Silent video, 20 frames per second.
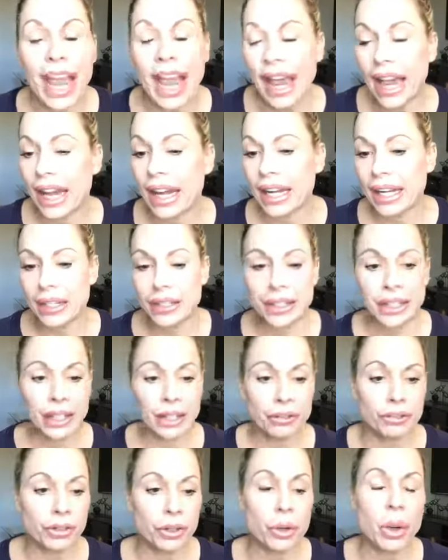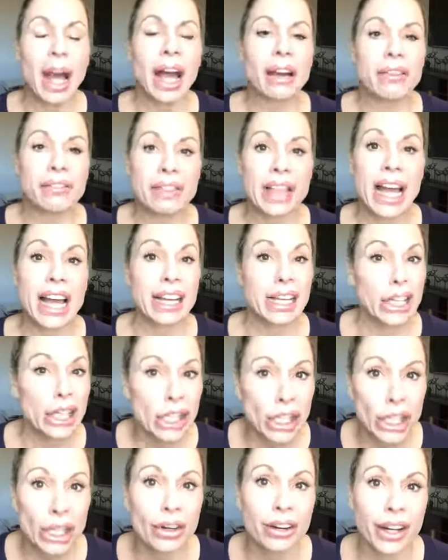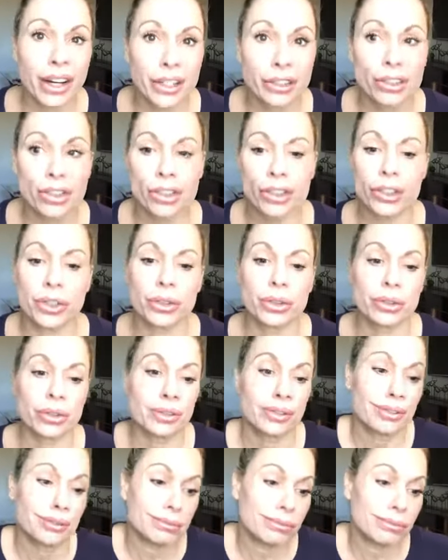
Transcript: and if you have that courage to